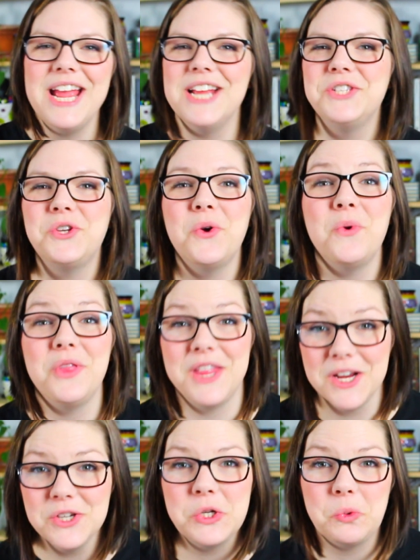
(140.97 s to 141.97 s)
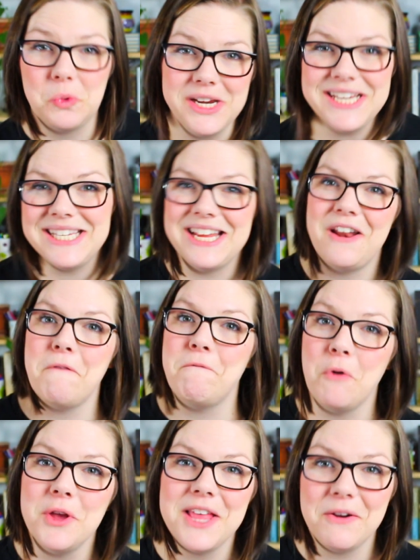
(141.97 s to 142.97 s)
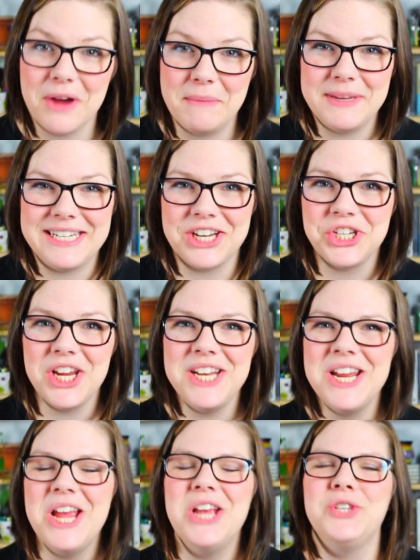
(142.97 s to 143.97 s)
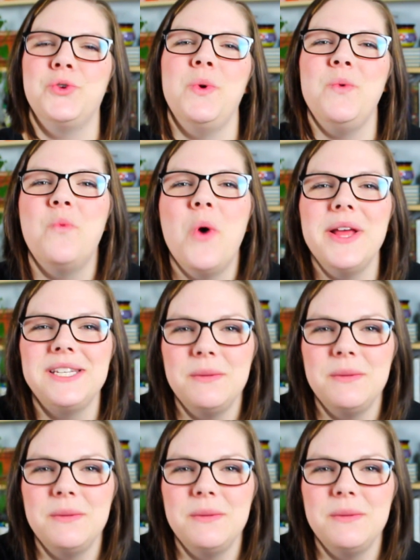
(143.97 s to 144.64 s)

And so there's a reason for that repetition. So we want